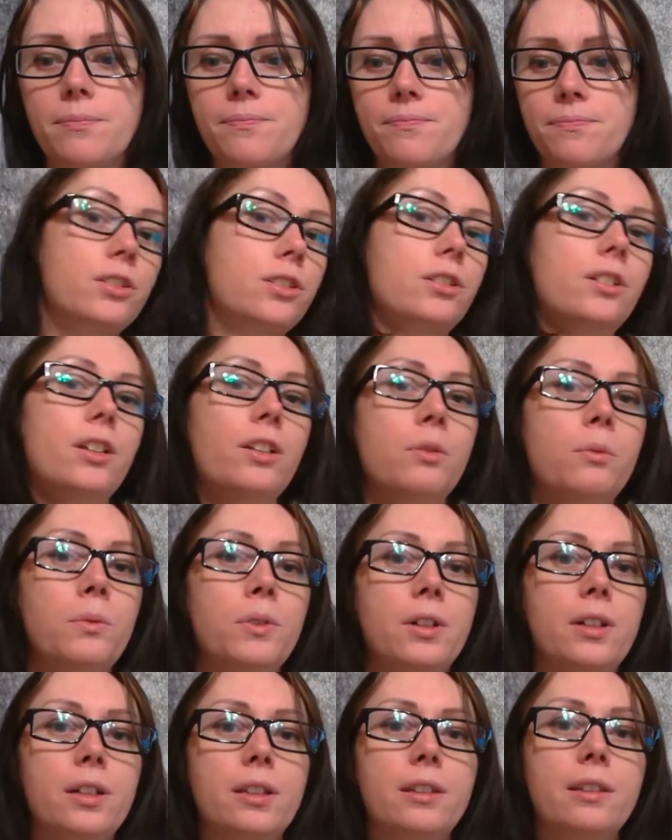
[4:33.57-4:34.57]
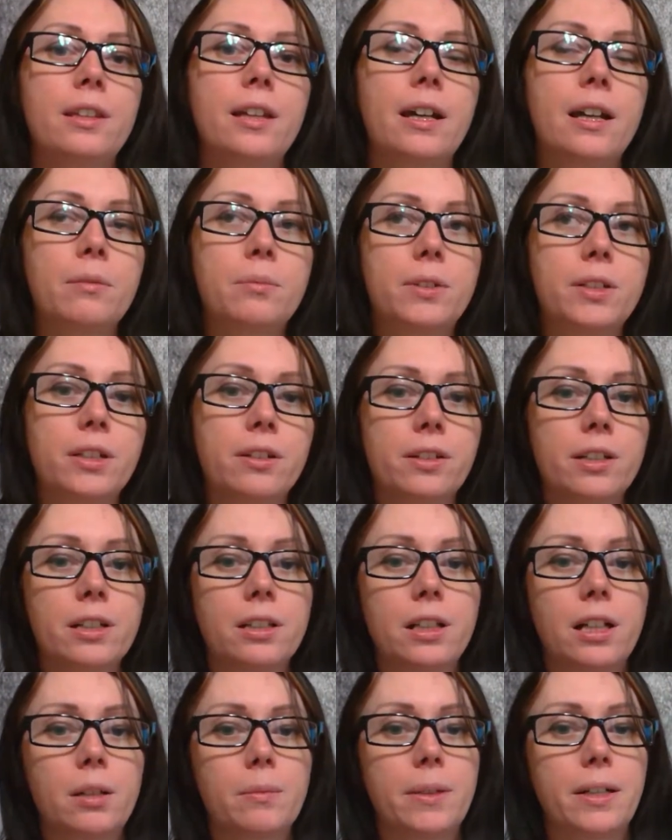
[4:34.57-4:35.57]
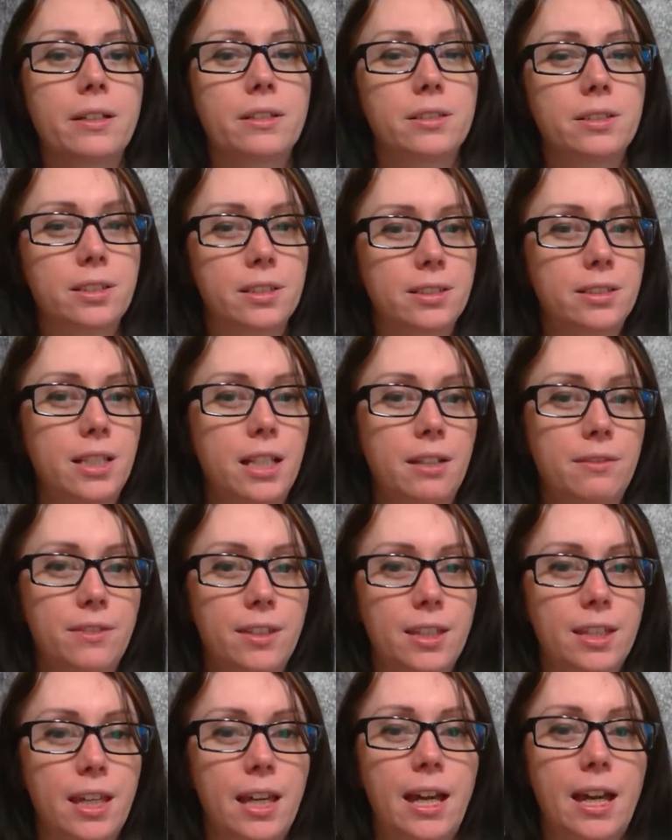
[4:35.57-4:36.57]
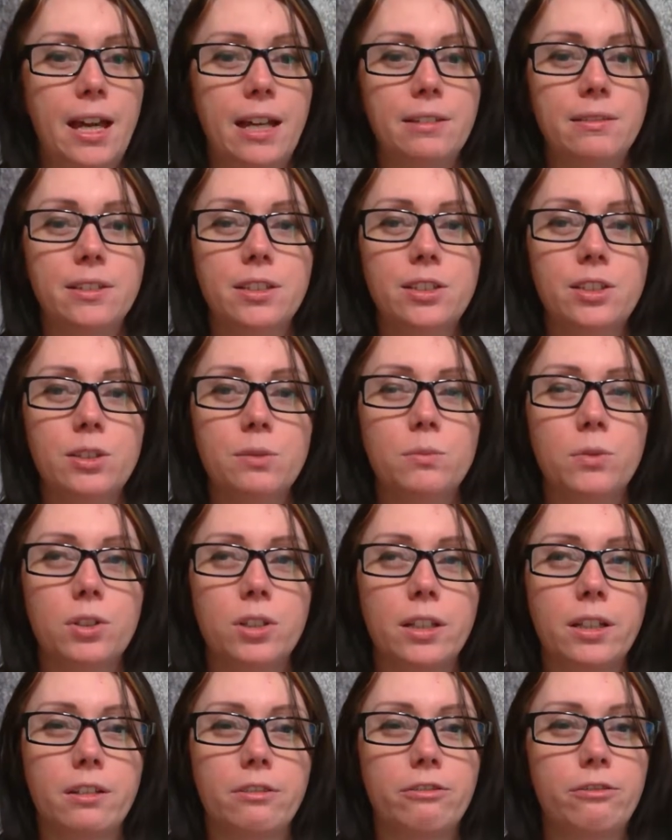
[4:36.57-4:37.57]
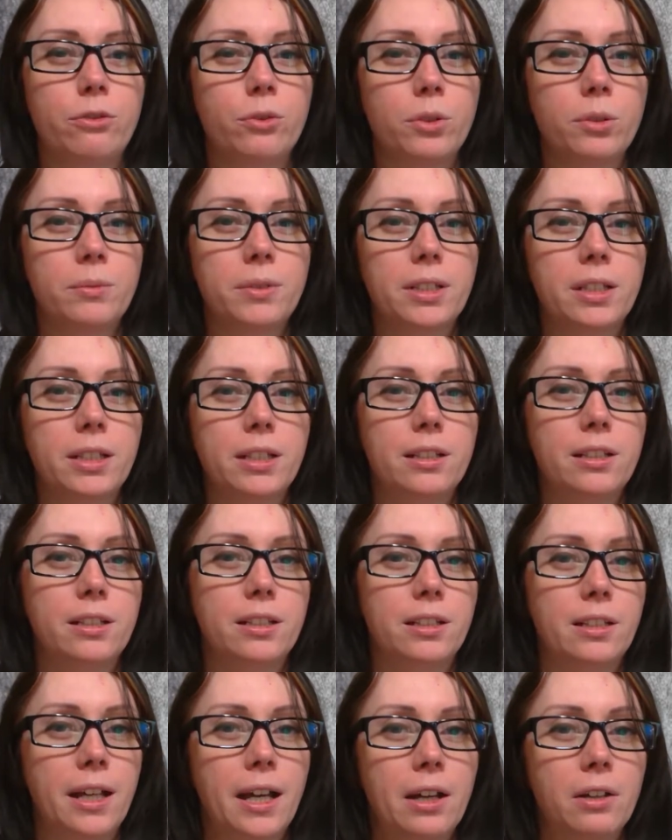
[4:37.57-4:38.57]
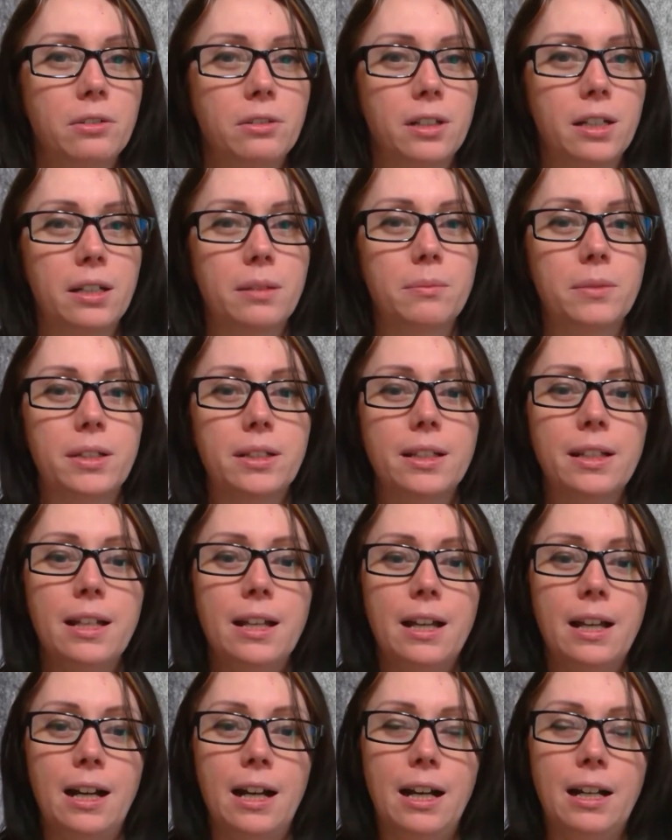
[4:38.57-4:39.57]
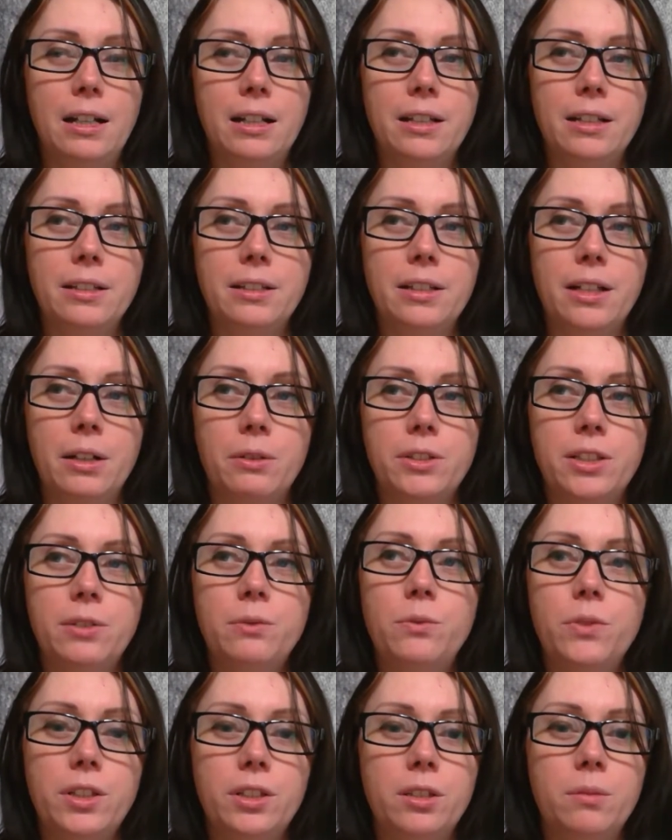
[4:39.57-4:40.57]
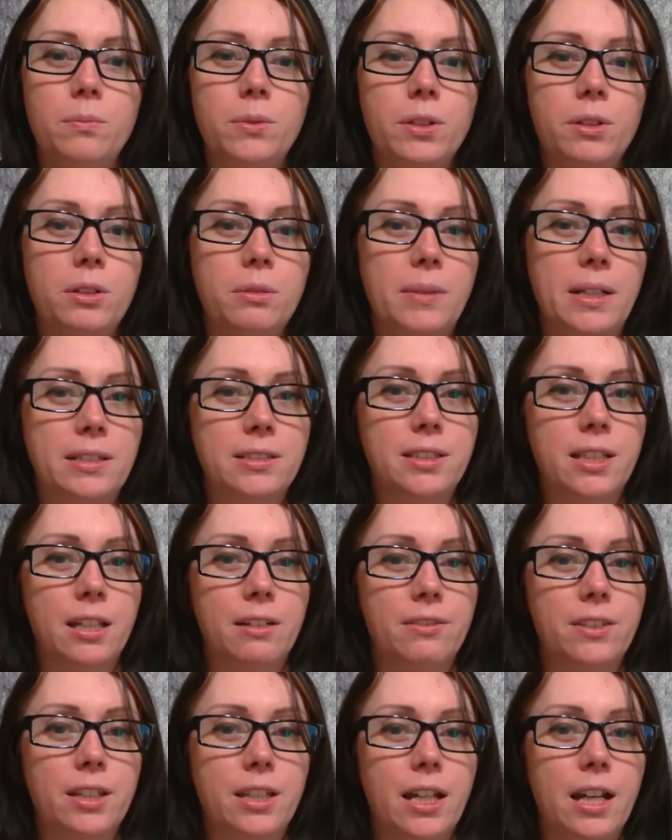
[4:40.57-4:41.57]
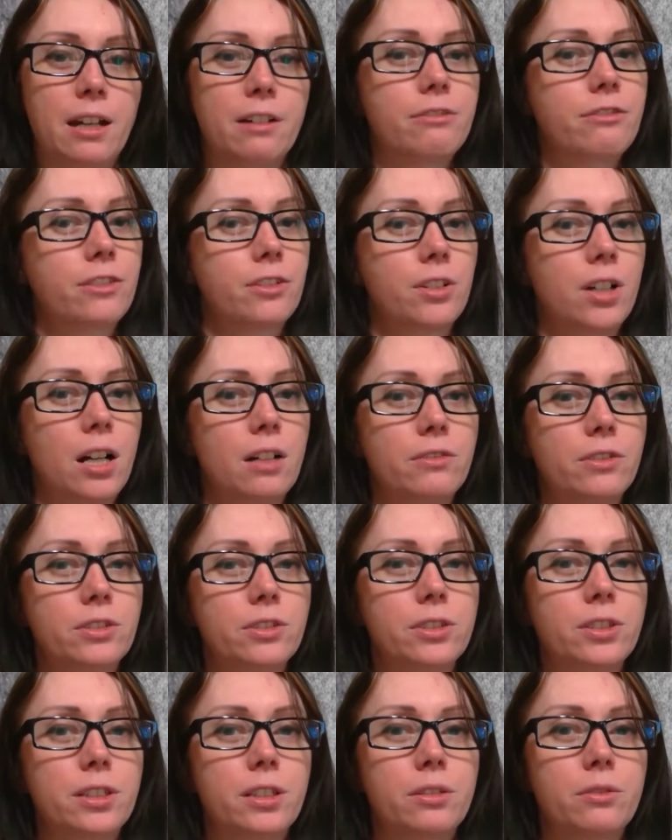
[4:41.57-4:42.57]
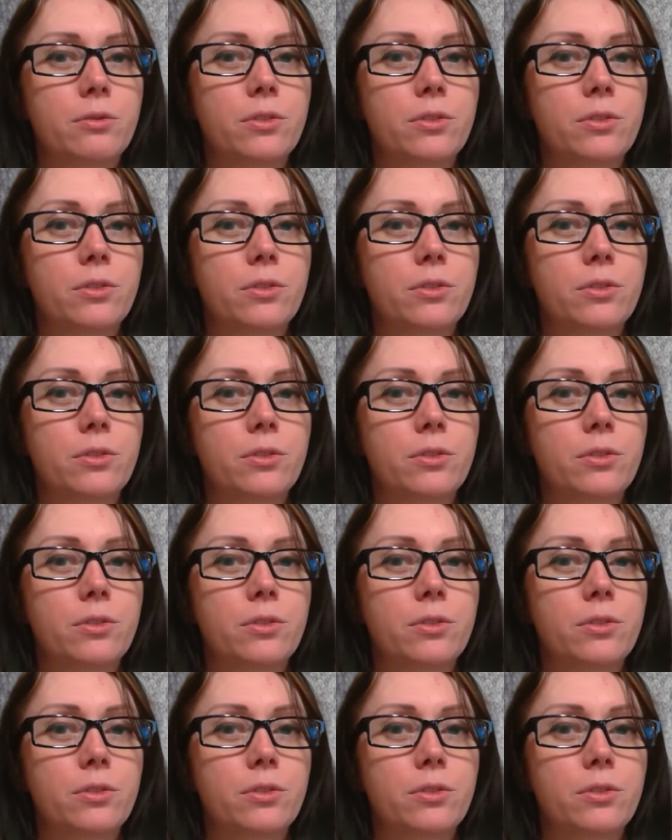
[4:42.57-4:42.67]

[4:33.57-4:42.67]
There's another one that I've been hearing a lot about, and it's to Save the Cat, and this is more like a formula than an outline, but I did read the book about Save the Cat for novels.